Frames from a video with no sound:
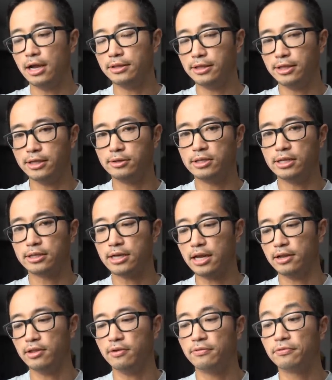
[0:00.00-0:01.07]
And then they did
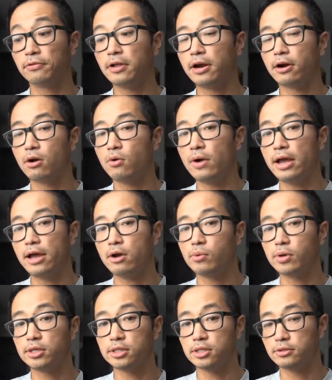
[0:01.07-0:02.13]
kind of the flare away,
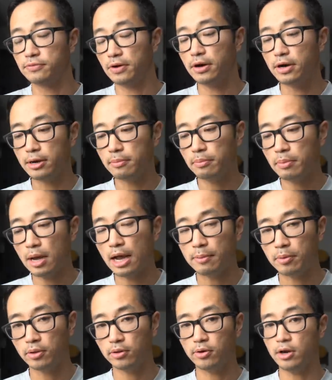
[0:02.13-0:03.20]
which is very
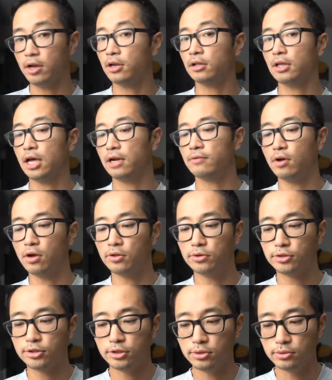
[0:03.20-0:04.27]
popular in a lot of
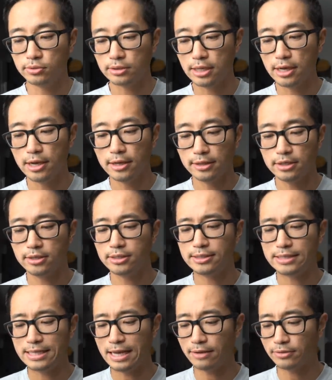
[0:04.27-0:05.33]
other shoes that you
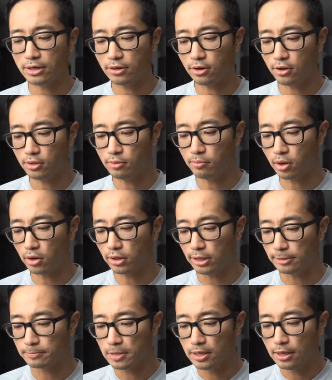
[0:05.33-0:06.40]
see out there on the
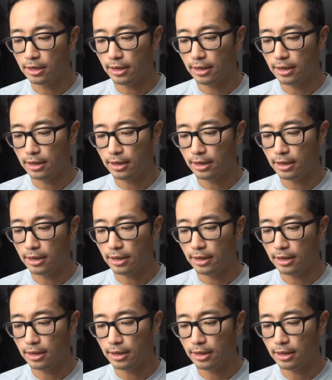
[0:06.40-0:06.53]
market.